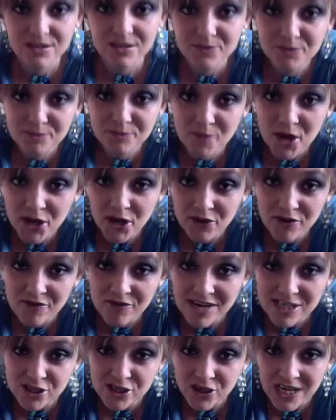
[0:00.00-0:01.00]
Mercury
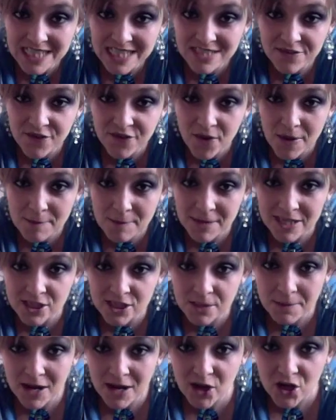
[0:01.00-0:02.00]
retrogrades are very
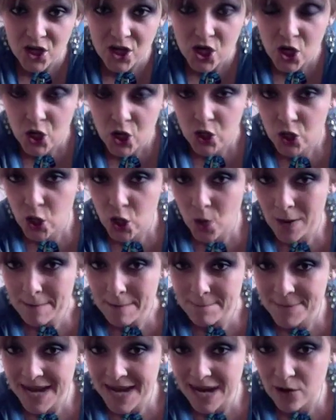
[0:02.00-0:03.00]
much about going
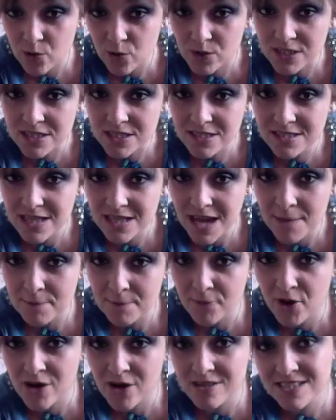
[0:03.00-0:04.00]
backwards and
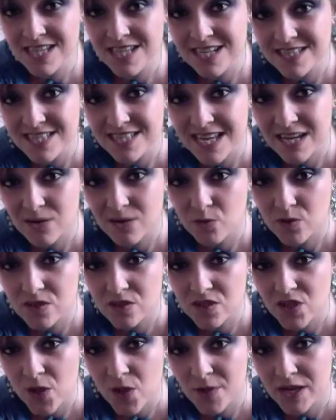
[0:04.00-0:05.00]
processing
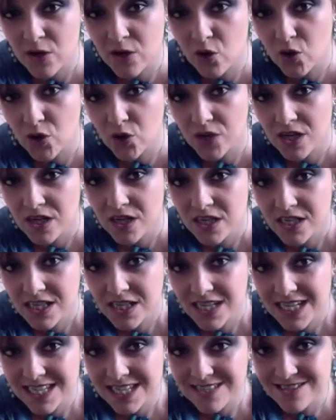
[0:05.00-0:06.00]
what's going on
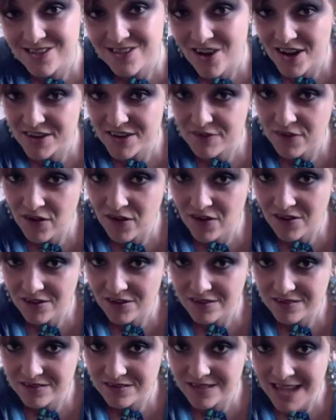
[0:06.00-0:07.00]
inside of our
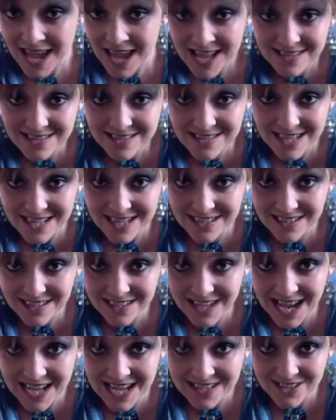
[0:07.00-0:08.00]
heads and
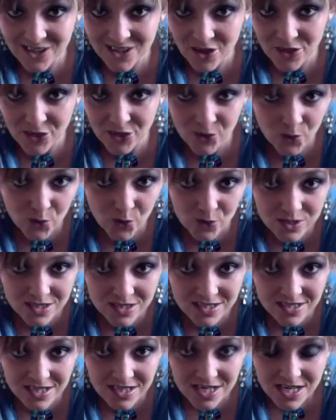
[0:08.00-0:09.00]
our thoughts.